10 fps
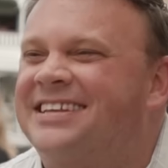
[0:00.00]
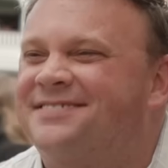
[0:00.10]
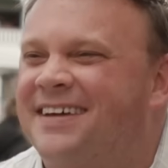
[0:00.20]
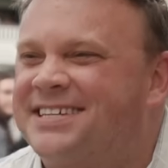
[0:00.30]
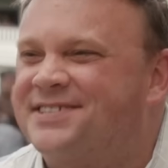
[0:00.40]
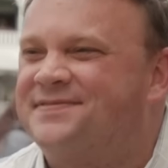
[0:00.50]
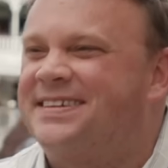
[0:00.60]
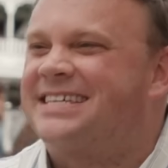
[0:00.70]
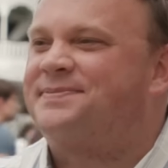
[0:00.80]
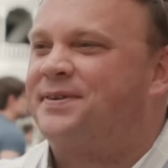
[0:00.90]
is meant to
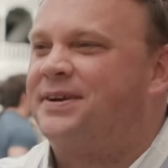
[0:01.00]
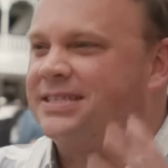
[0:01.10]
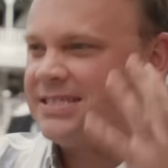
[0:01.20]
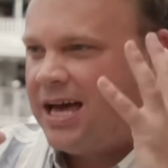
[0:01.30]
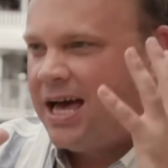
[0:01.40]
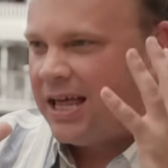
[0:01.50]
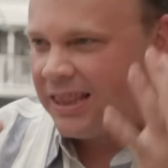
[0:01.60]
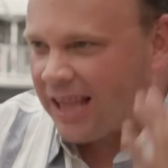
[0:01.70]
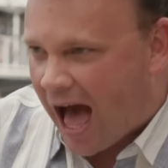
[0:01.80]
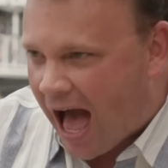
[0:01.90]
be experienced
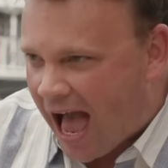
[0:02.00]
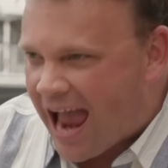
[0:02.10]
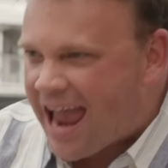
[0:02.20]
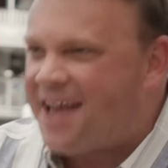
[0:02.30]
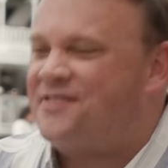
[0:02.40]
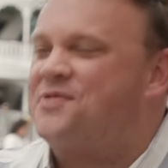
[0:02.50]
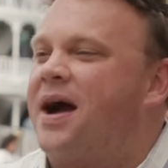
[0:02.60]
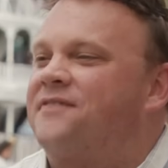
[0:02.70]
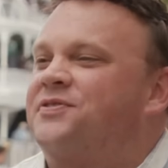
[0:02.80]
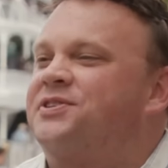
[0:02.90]
live. You
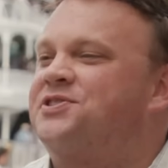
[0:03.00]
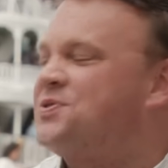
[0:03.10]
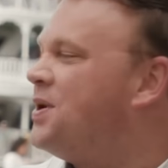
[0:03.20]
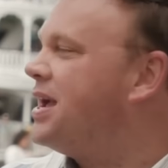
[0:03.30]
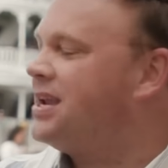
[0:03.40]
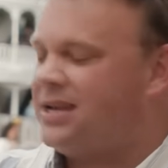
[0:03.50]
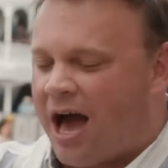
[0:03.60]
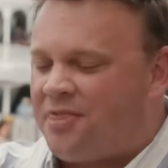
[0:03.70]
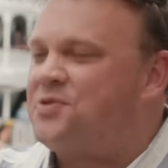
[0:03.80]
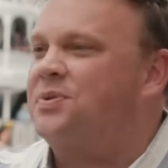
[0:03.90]
have to enjoy it,
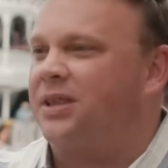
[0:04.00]
not through a